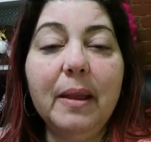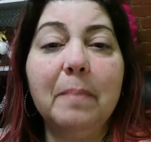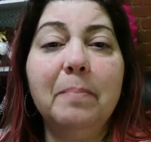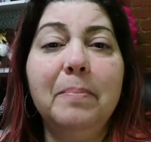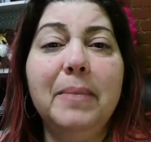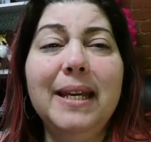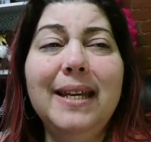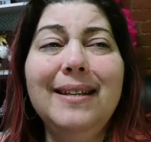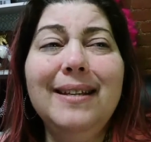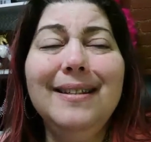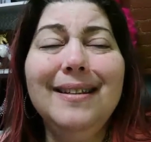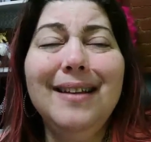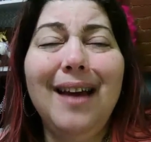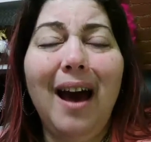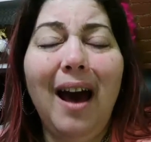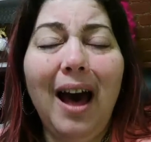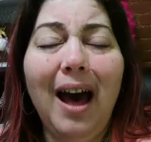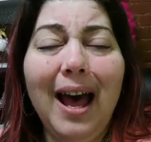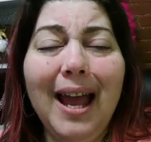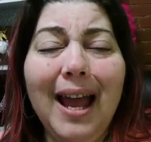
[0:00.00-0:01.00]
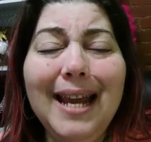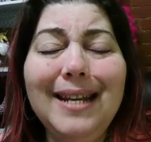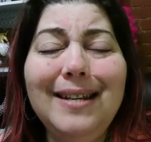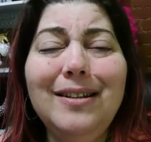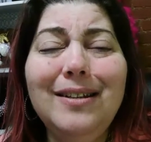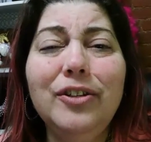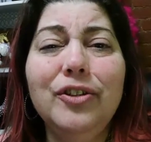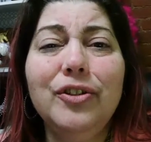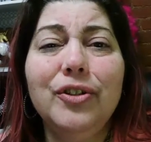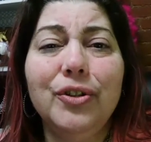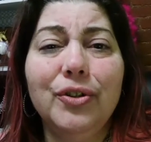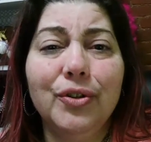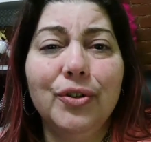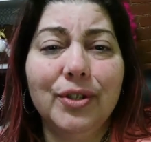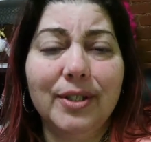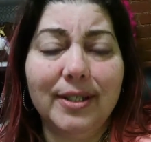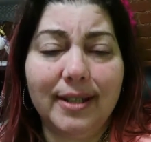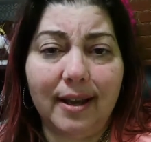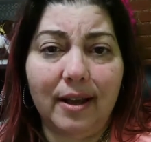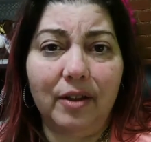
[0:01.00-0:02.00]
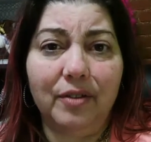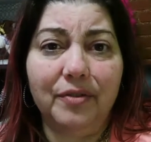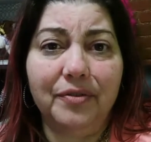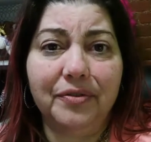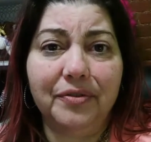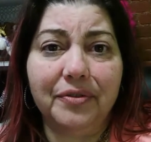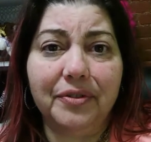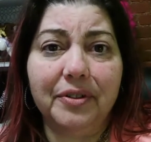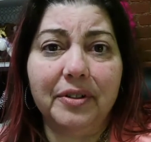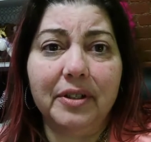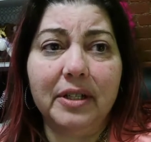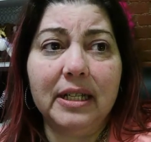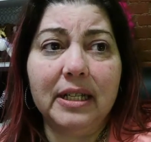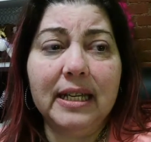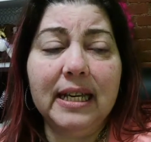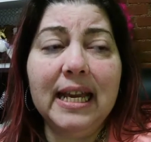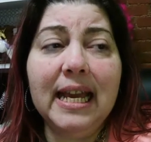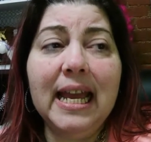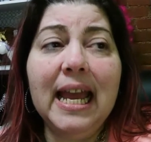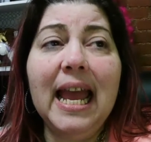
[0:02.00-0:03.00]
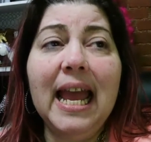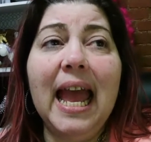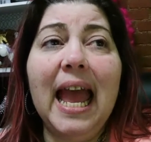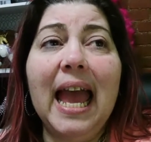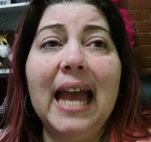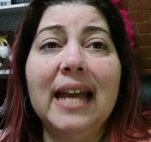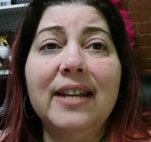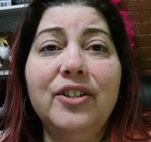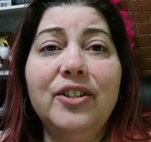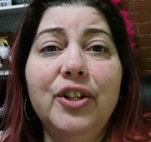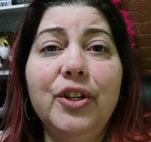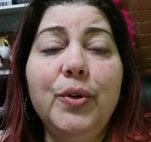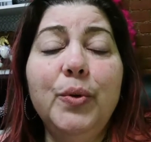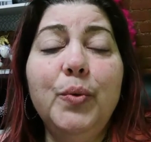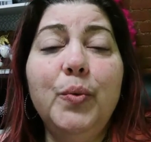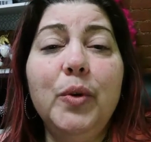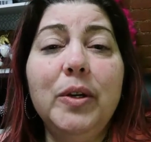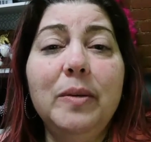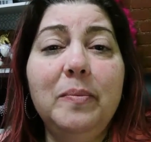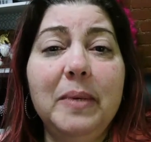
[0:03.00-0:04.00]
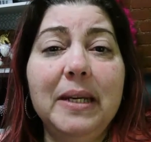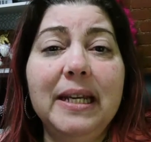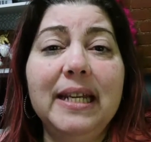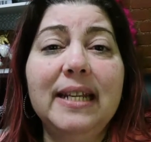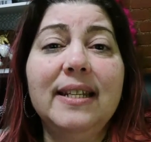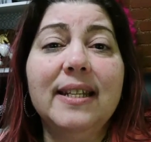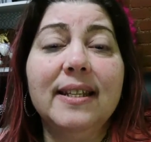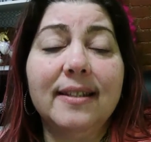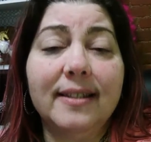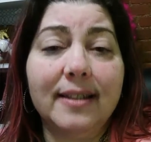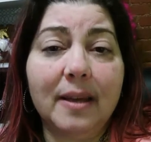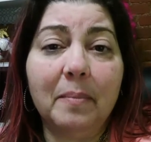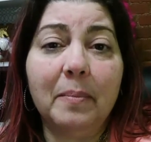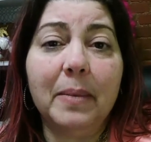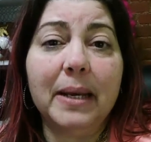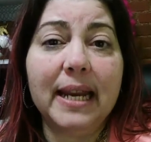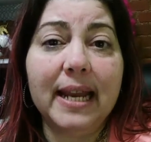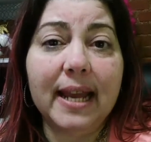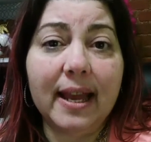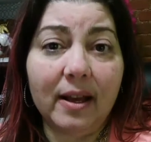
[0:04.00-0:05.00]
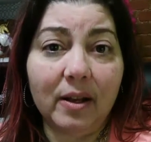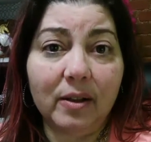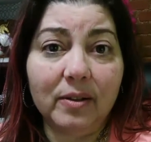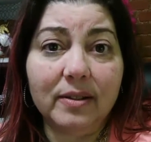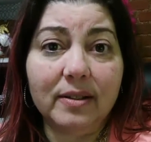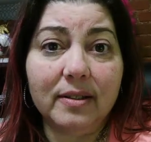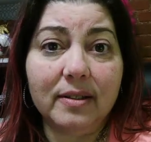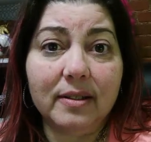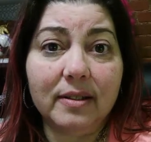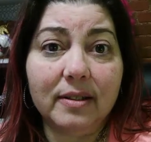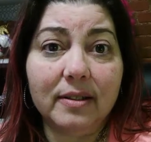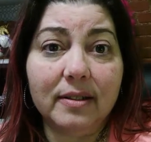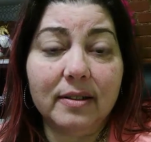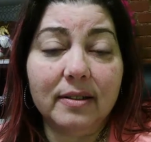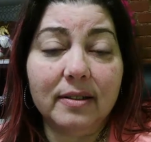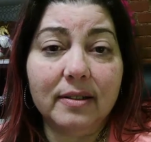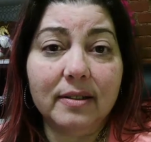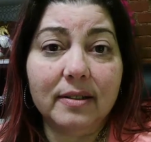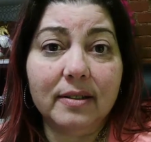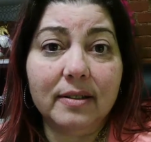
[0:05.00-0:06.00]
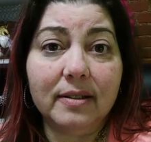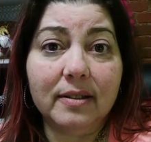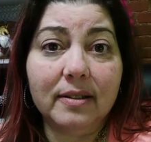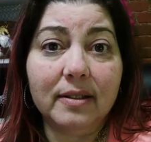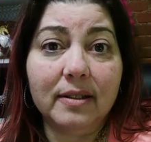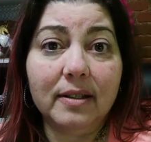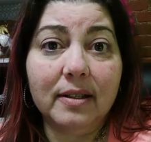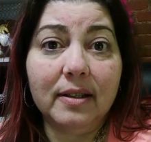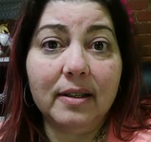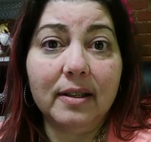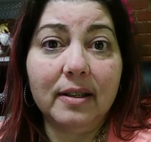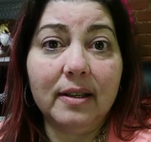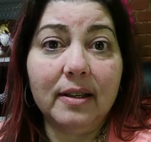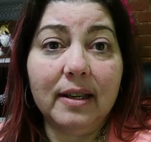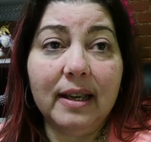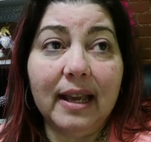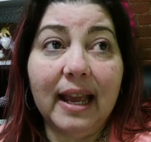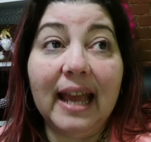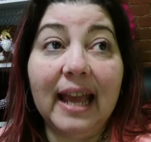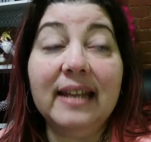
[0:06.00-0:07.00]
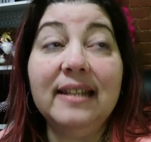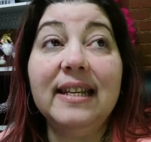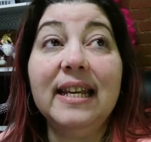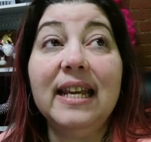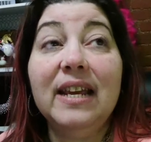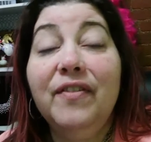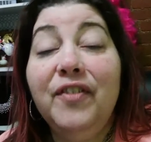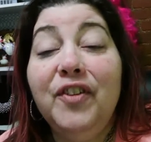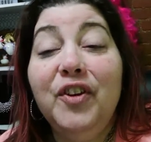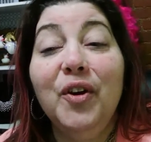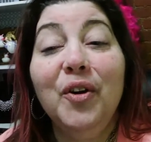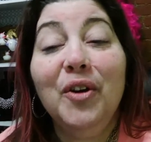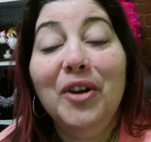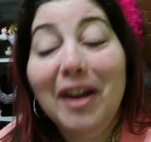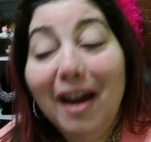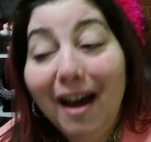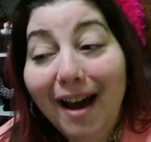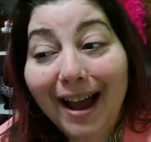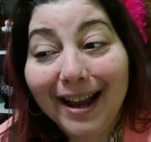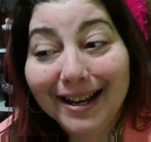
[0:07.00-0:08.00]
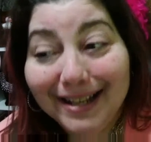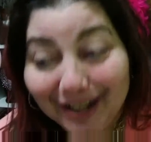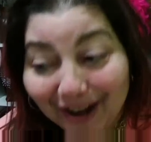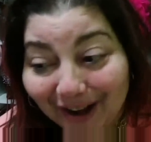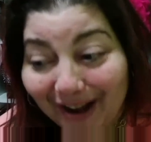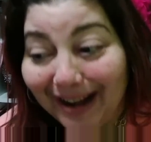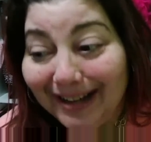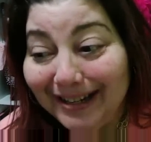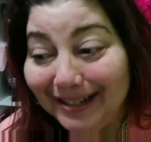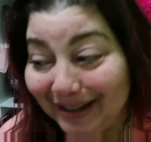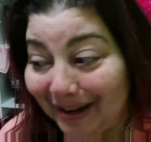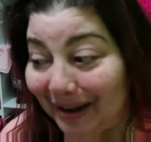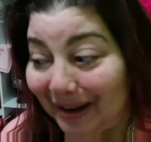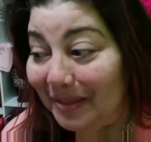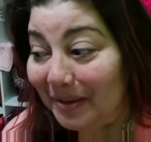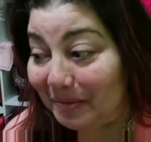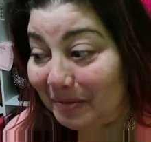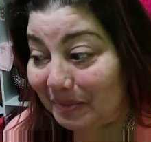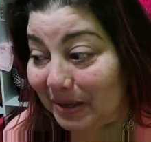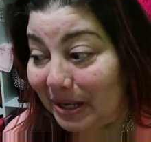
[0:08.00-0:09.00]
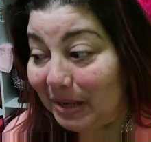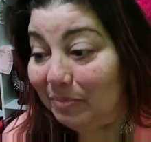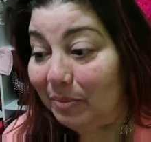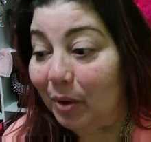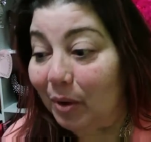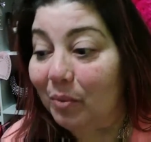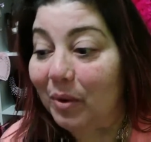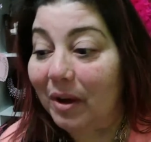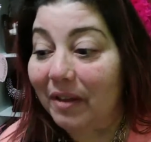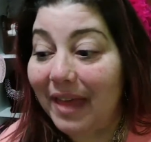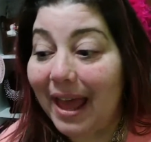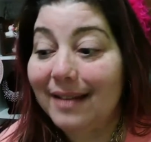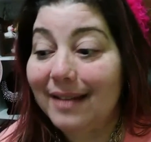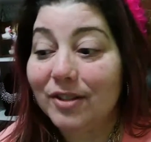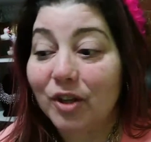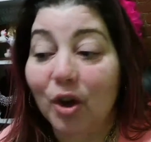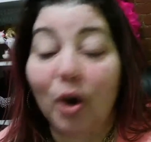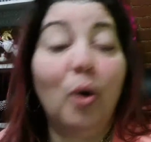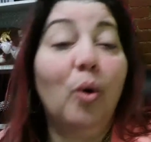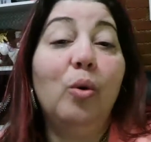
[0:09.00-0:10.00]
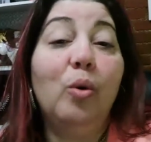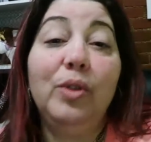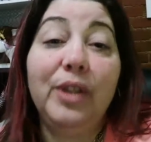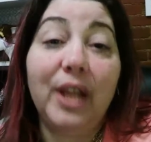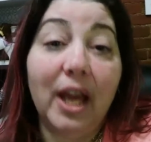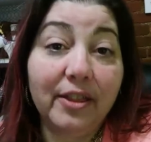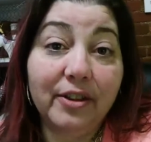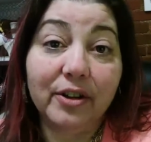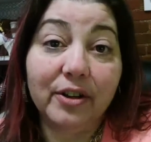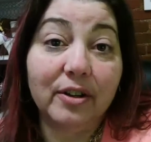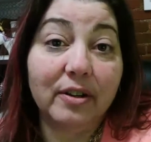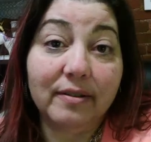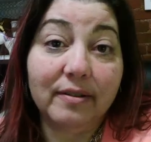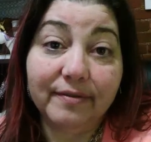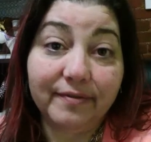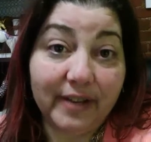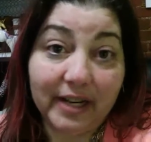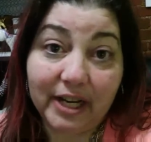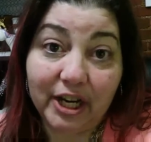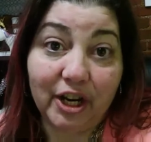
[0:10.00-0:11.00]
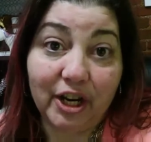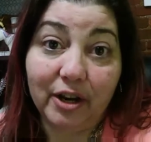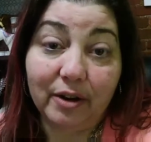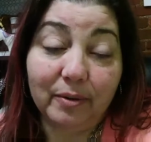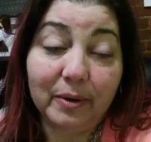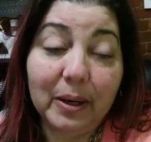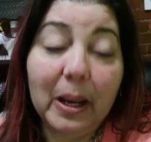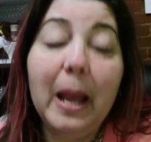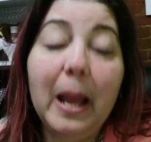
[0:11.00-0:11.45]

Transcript: Be as kind to yourself as you would be to somebody else. And if you're not kind to other people, well, that's a whole nother video.